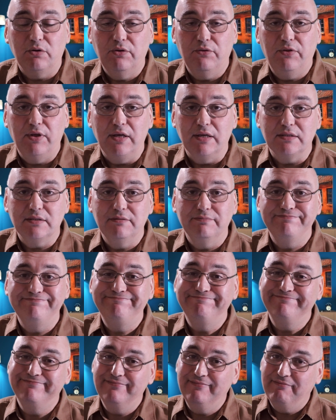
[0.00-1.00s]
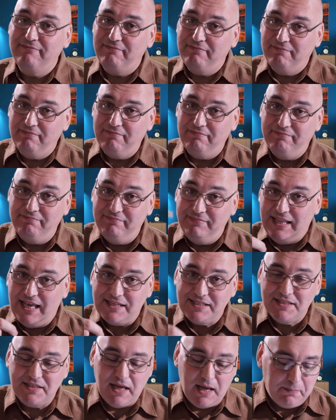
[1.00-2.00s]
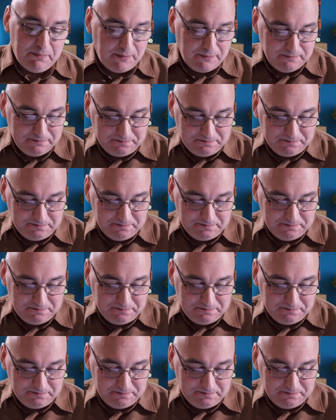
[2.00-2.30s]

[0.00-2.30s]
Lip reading: of the things. Next step.